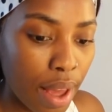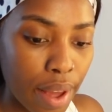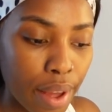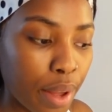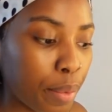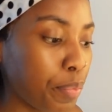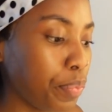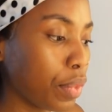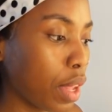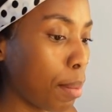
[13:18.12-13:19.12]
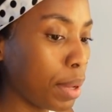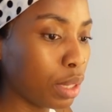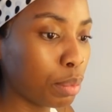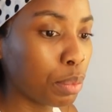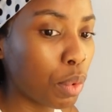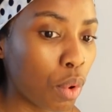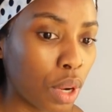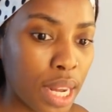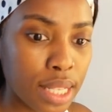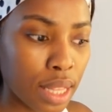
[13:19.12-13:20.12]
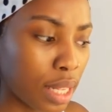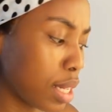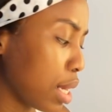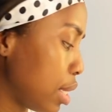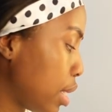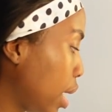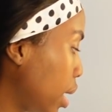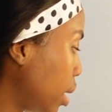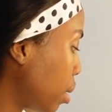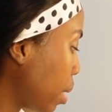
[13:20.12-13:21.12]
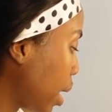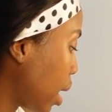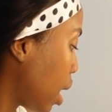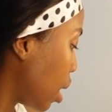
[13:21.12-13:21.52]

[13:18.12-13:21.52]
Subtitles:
I'm a little bit more organized and things can stay hidden away,